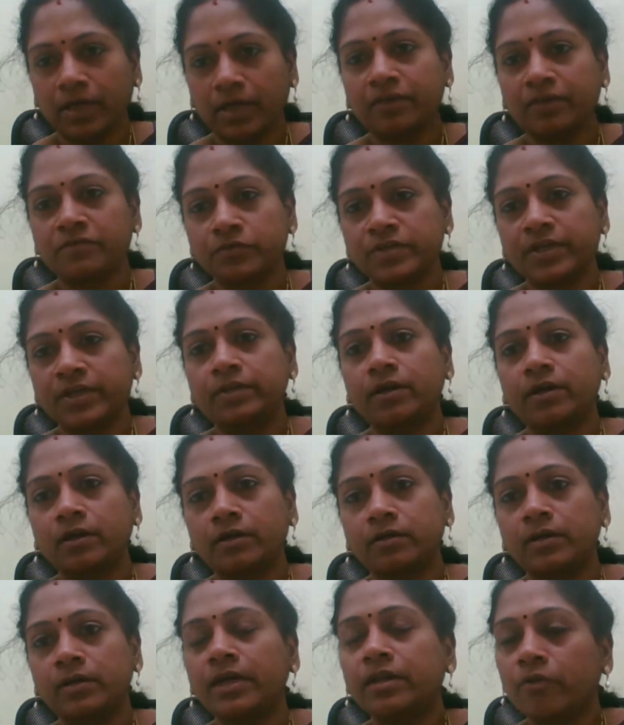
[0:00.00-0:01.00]
as you said,
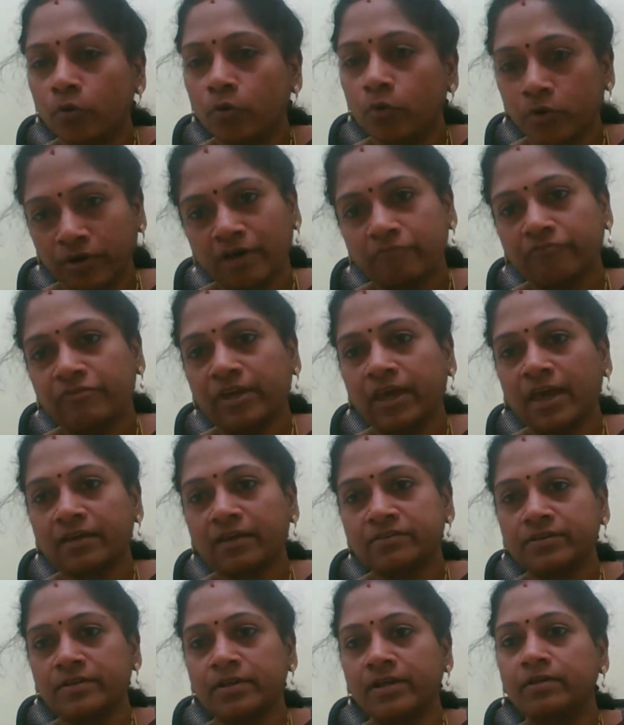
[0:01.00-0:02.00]
in road traffic
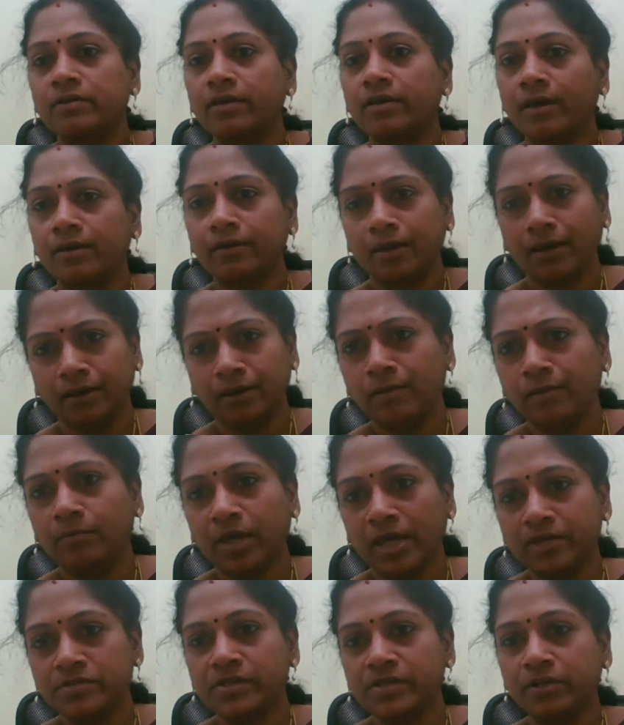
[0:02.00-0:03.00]
accident and any
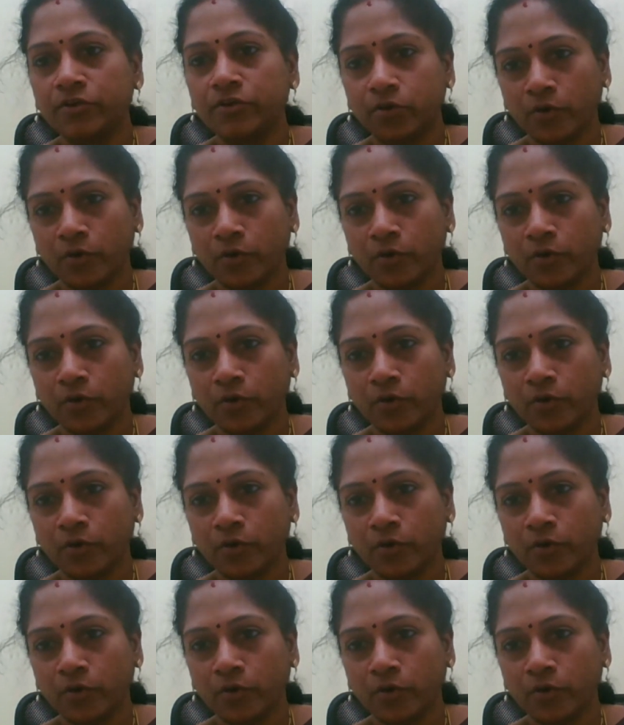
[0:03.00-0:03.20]
major